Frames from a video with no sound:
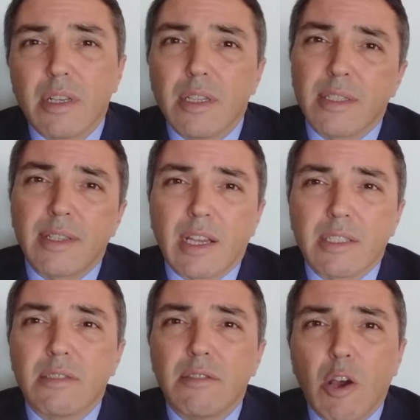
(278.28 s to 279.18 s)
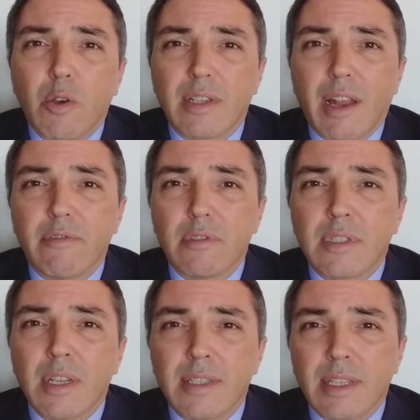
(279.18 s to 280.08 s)
the second lowest levels
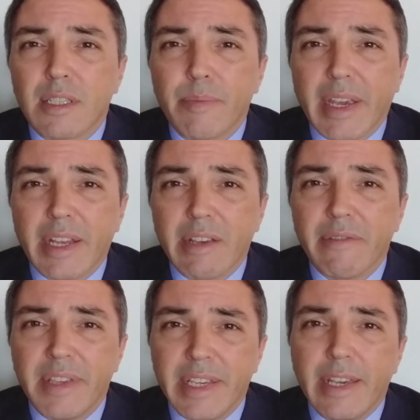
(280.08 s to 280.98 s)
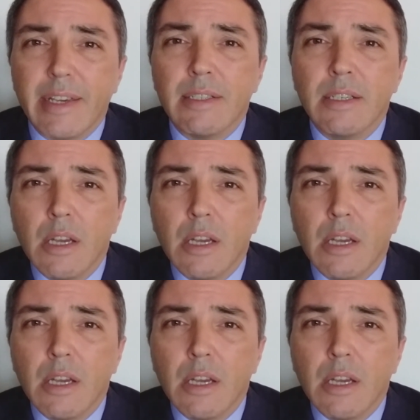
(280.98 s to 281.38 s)
since the beginning of the year.